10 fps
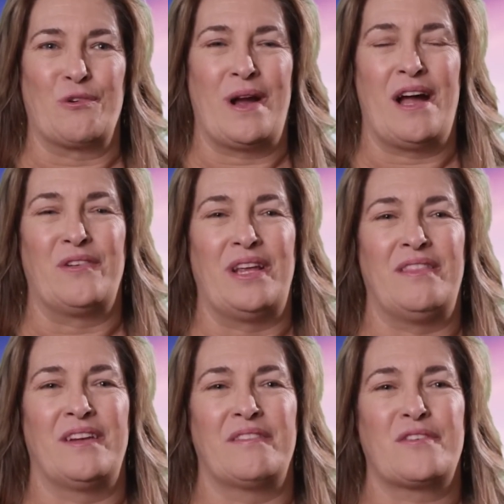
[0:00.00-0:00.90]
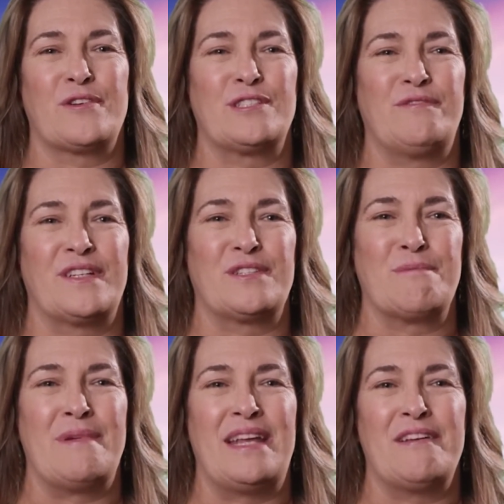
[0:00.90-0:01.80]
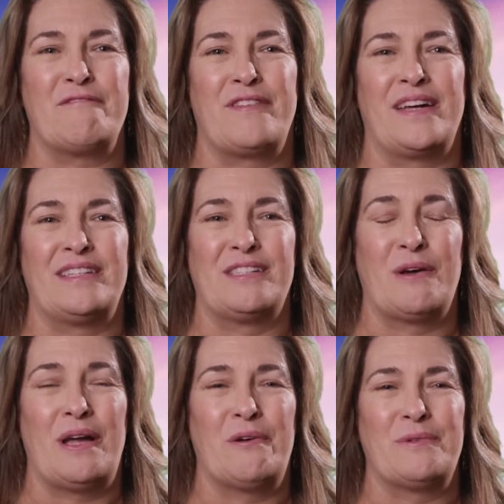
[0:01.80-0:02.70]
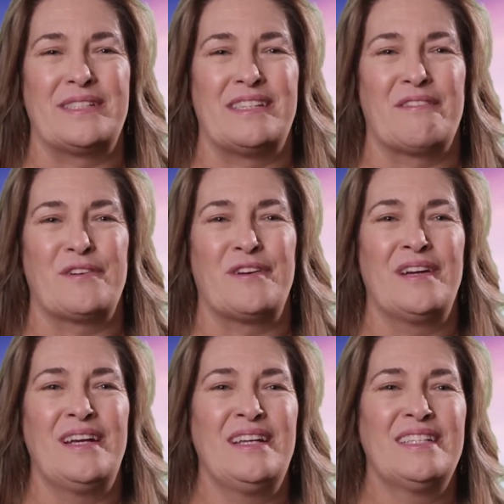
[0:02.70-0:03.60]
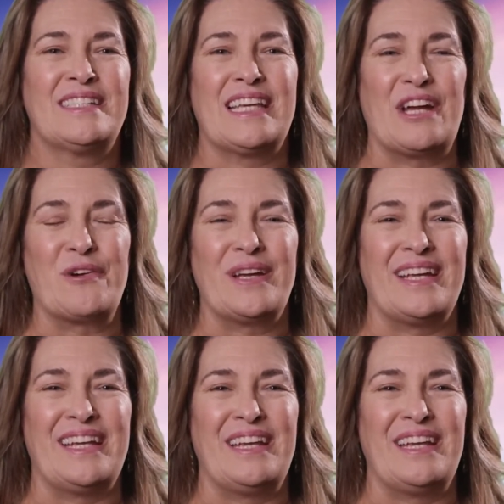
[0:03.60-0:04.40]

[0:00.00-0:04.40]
affection. I never realized that my true desires were for